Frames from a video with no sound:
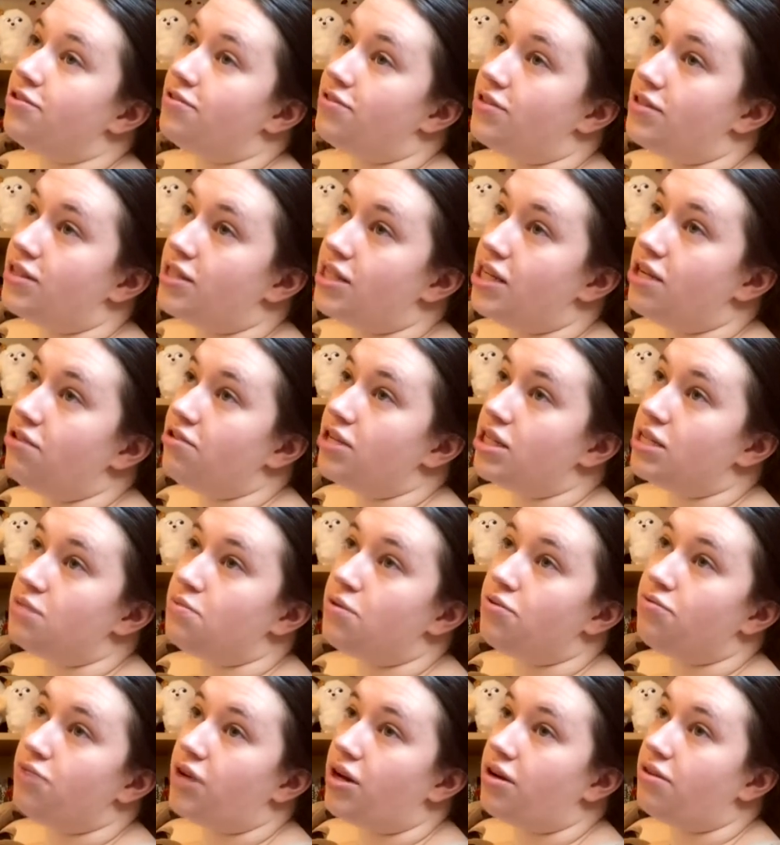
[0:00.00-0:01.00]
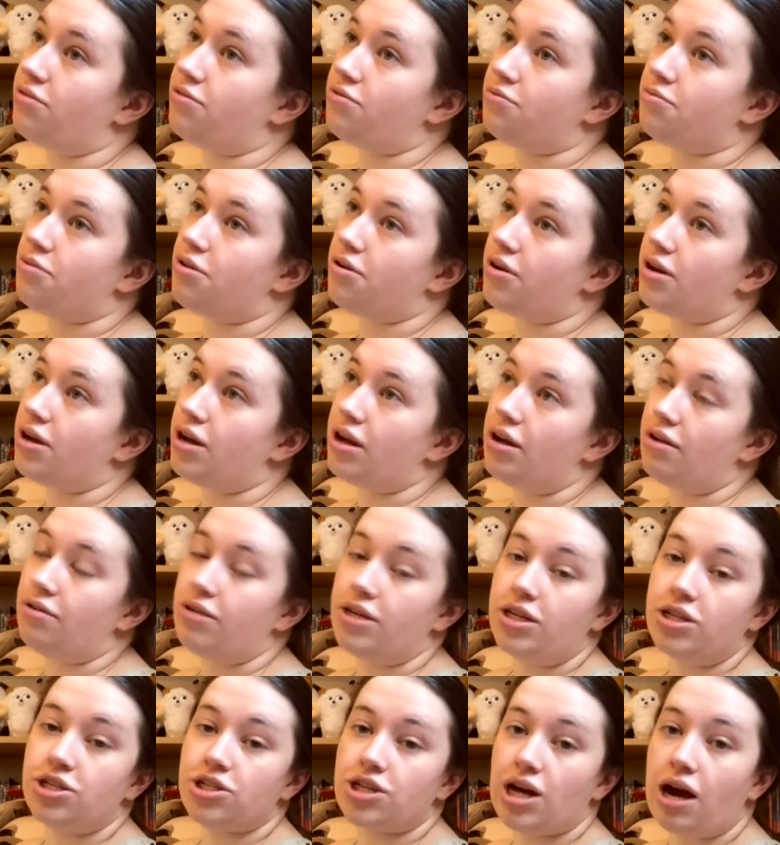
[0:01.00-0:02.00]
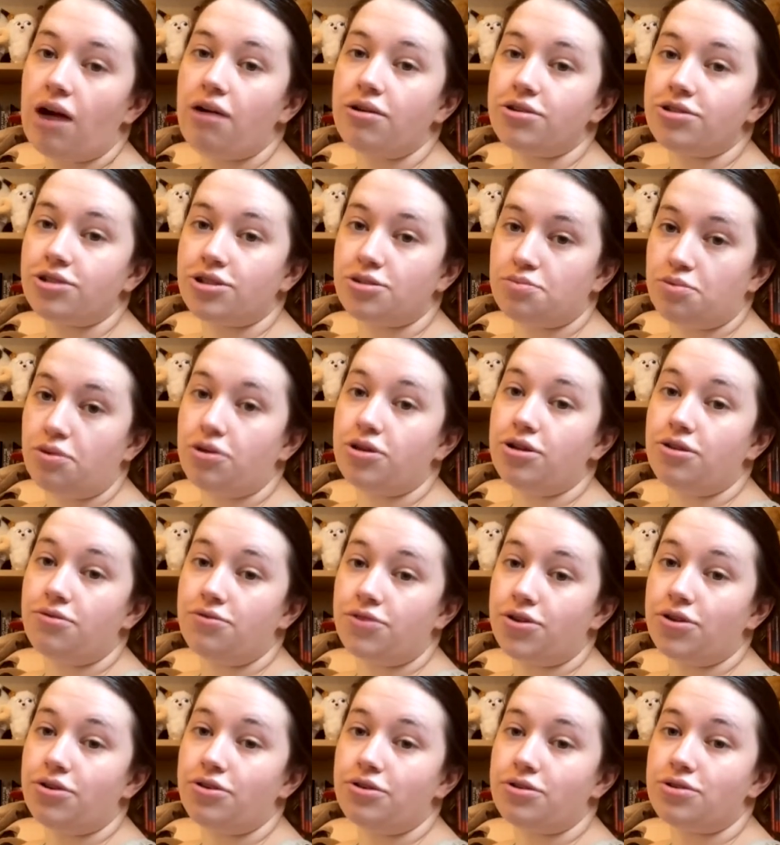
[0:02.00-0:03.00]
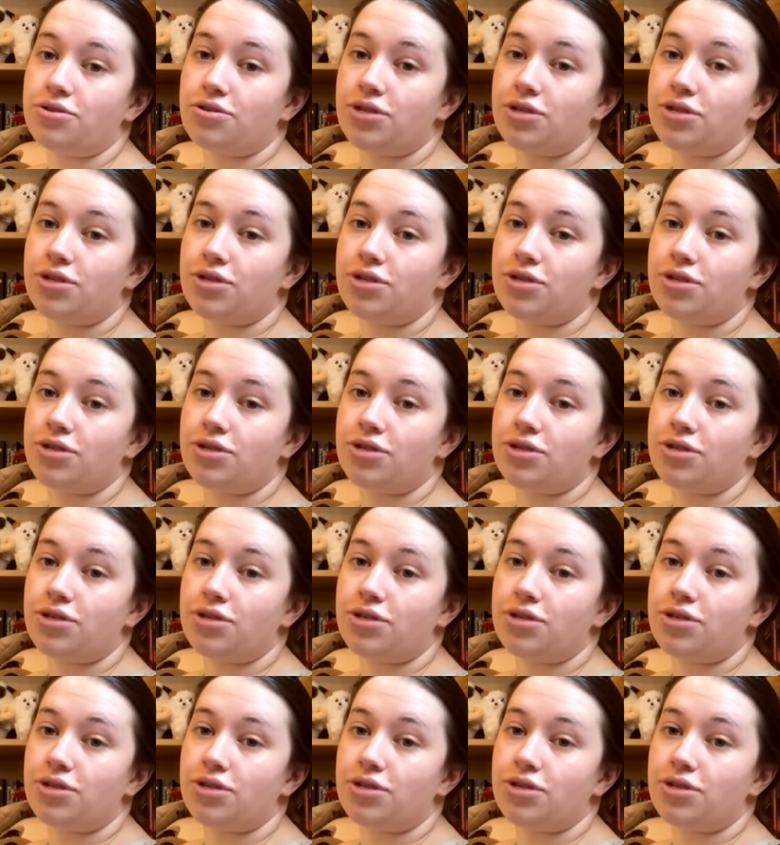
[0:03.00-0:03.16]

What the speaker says: of the series, but written from each character's point of view. So